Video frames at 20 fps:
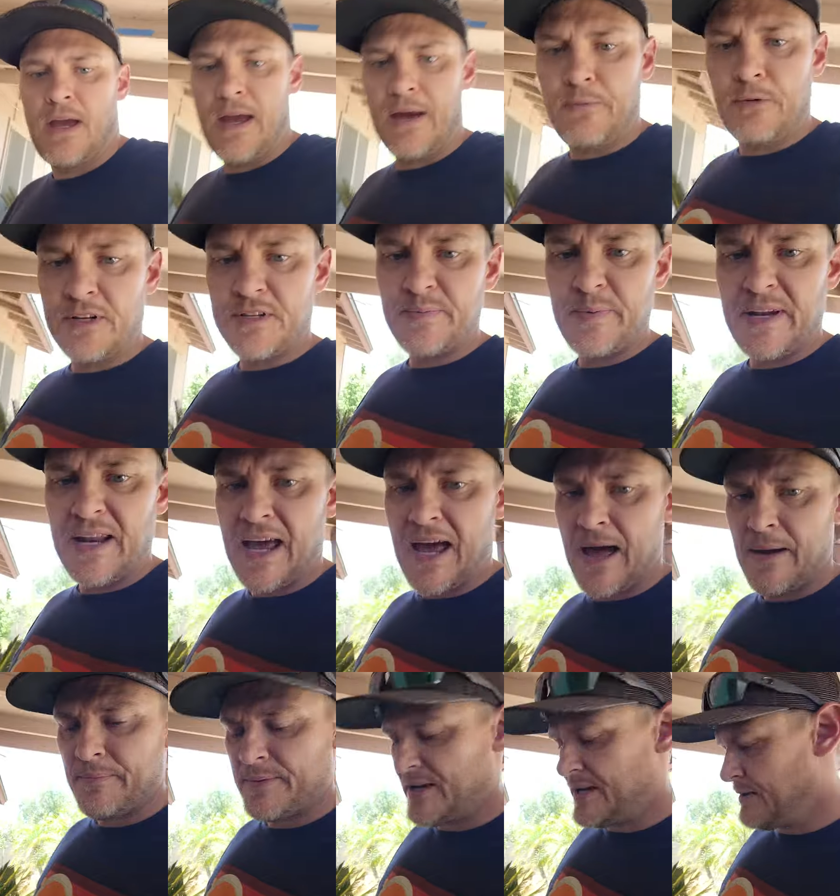and what's been
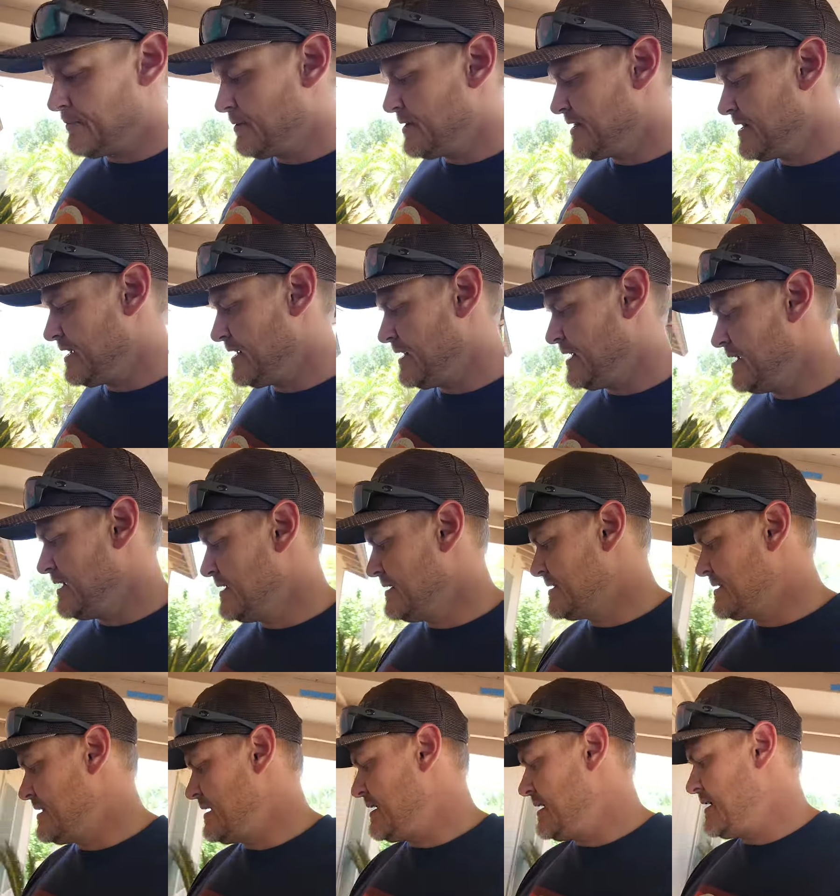happening with it
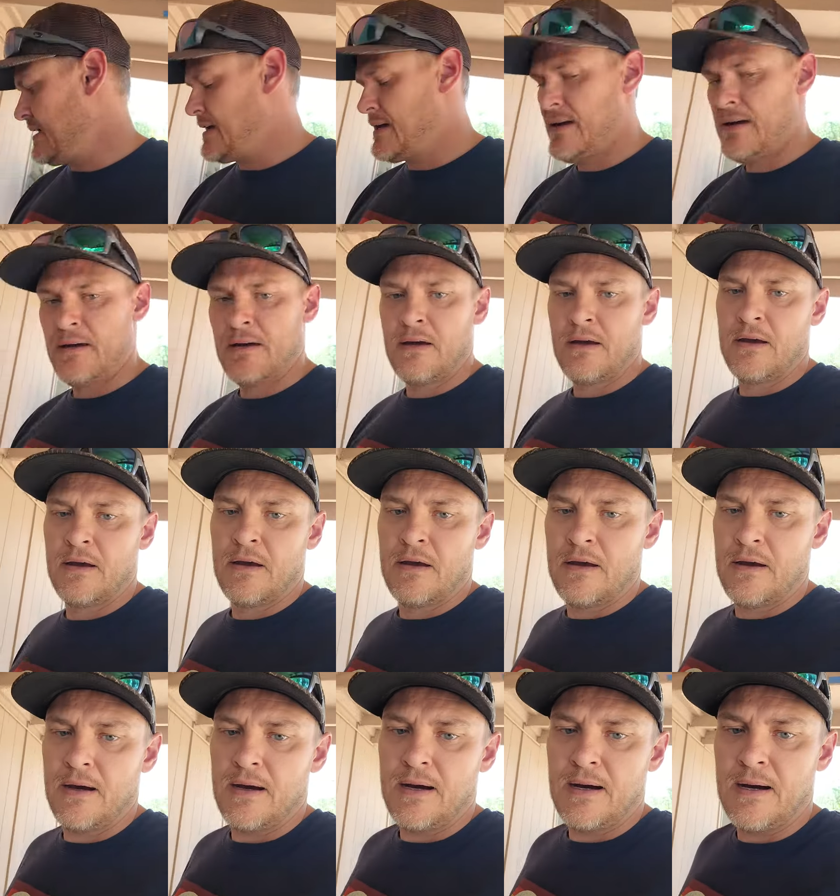is
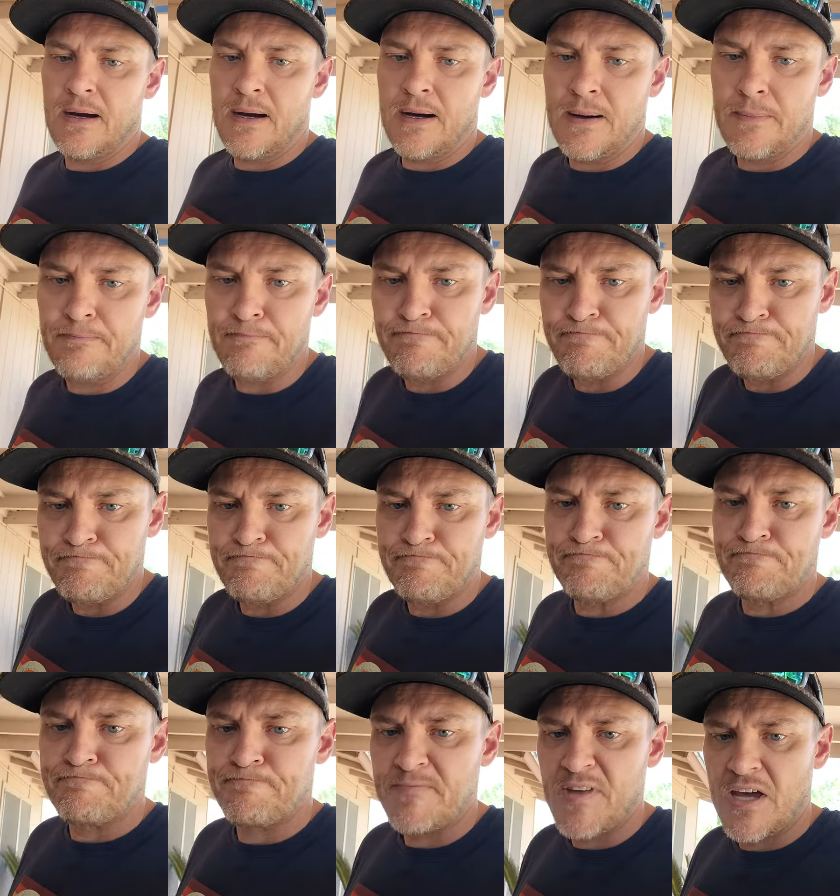the,
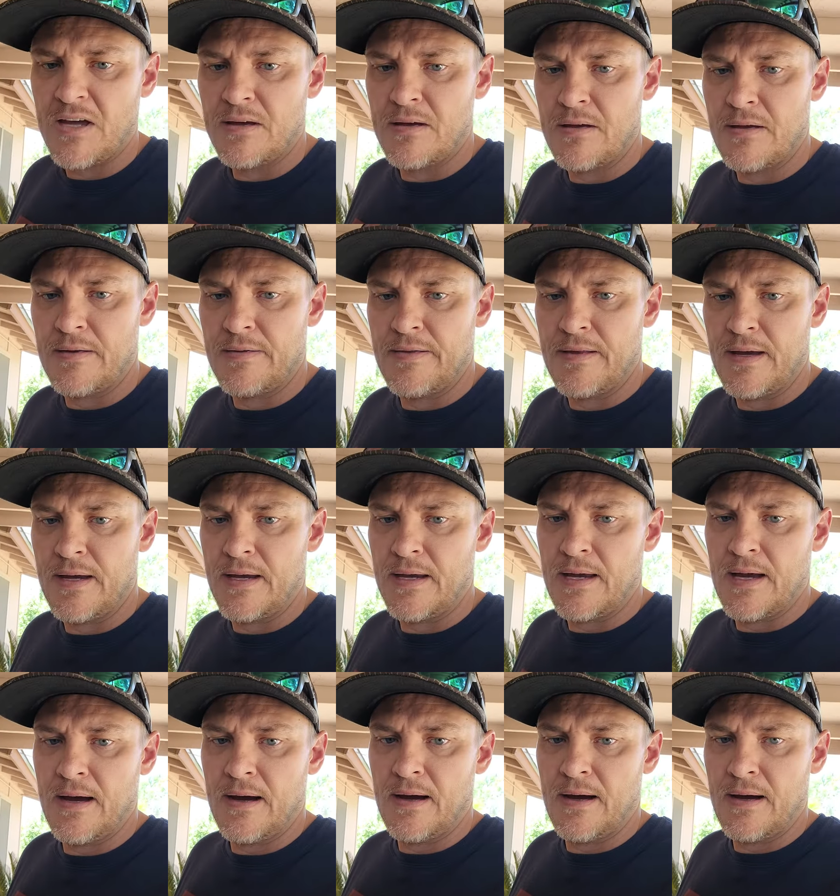um,
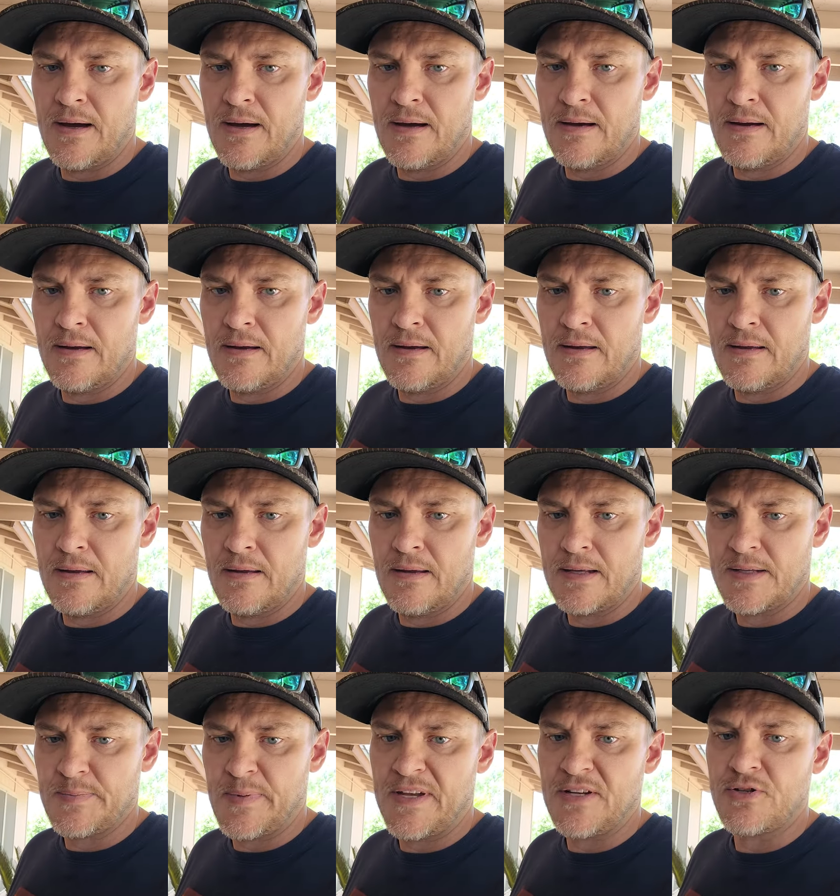the uh,
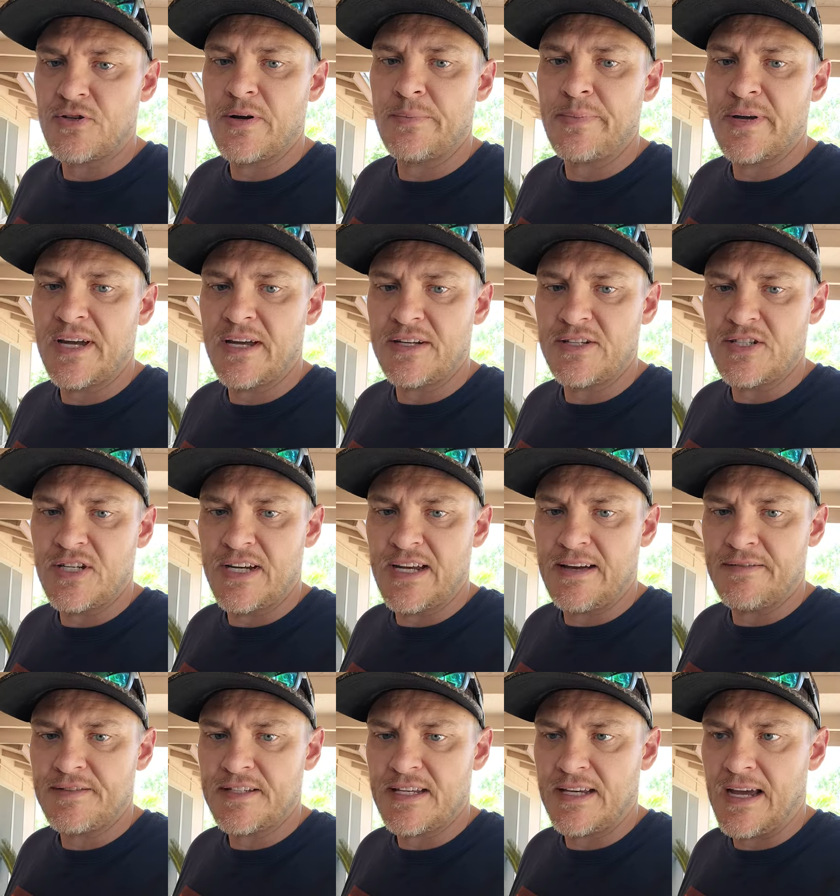it's been tripping a
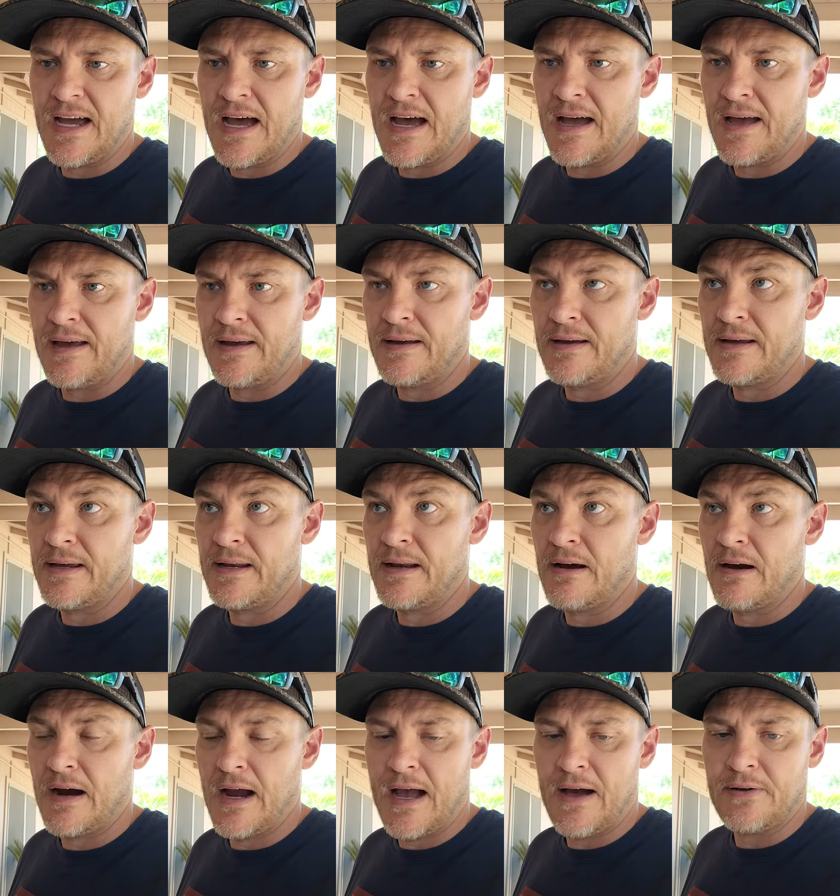GFCI in
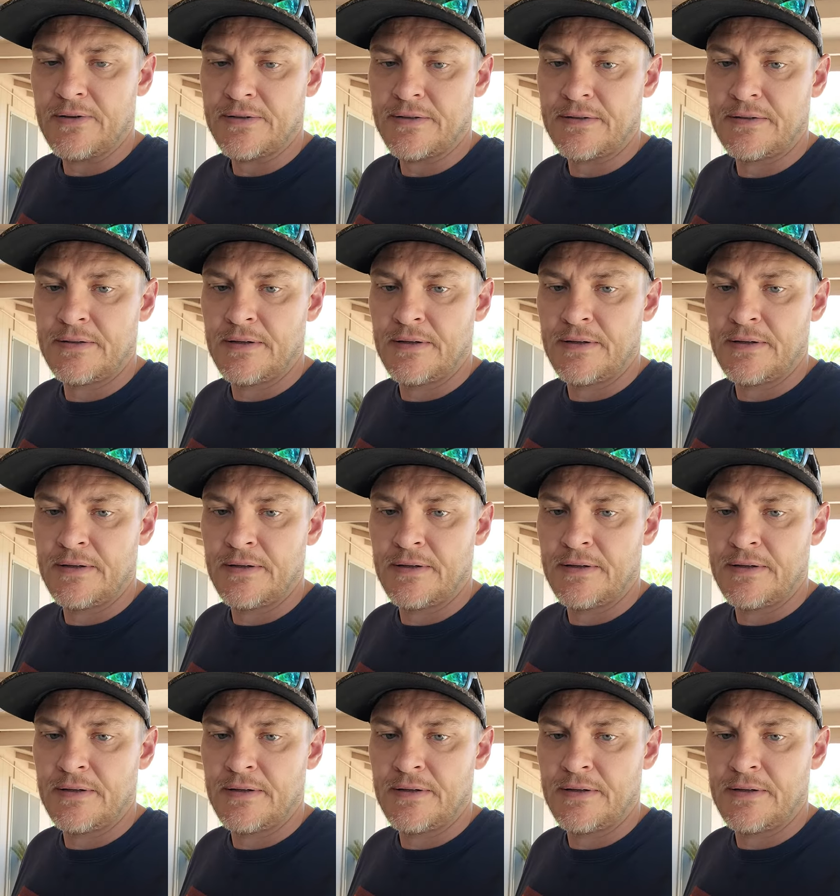our house.